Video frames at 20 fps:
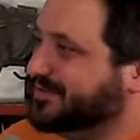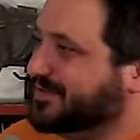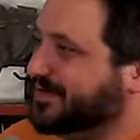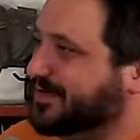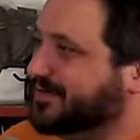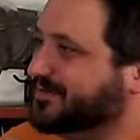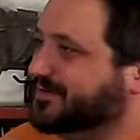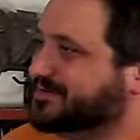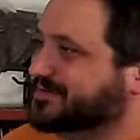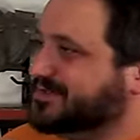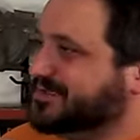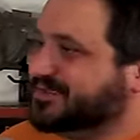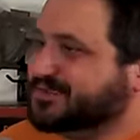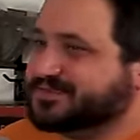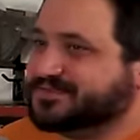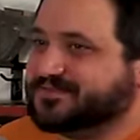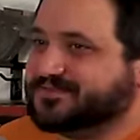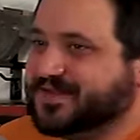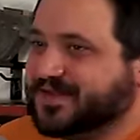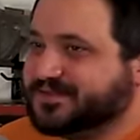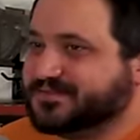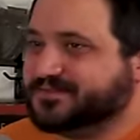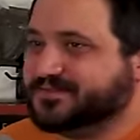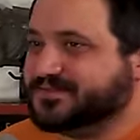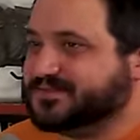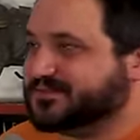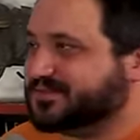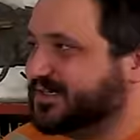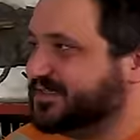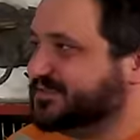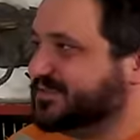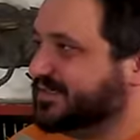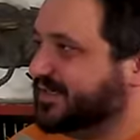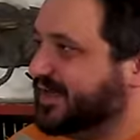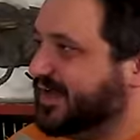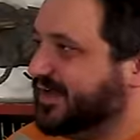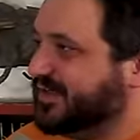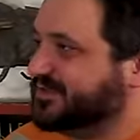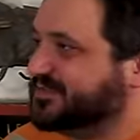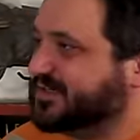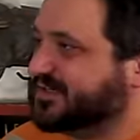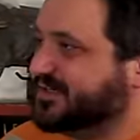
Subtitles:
All those years of not doing drugs in college,